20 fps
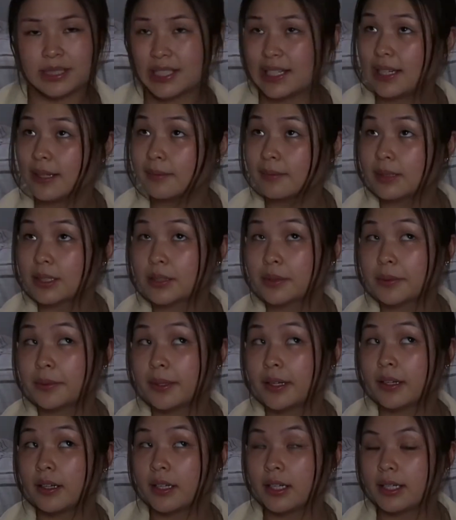time to
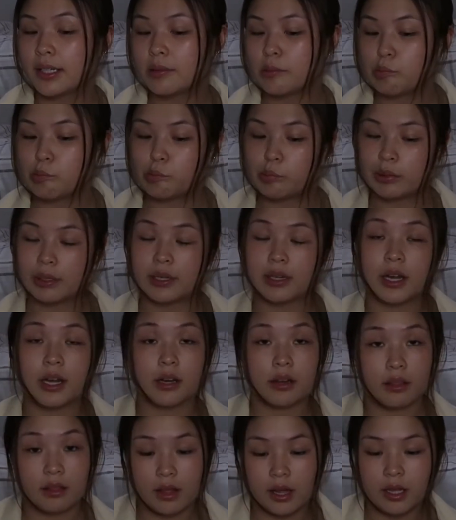wear it, but
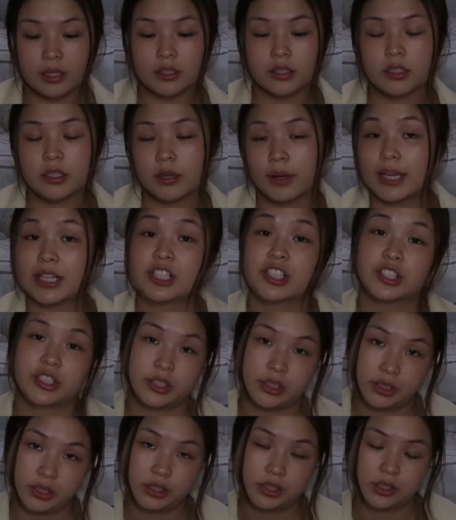not a lot. So I
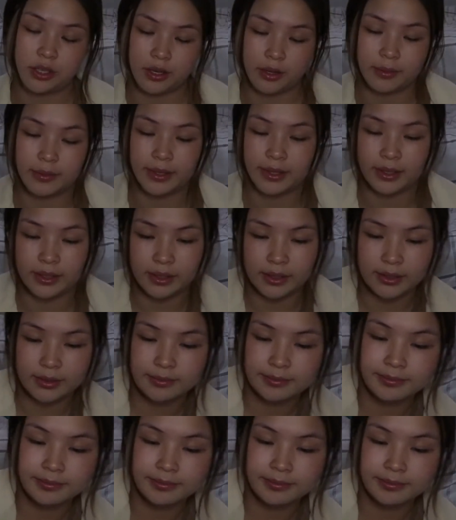should start wearing it.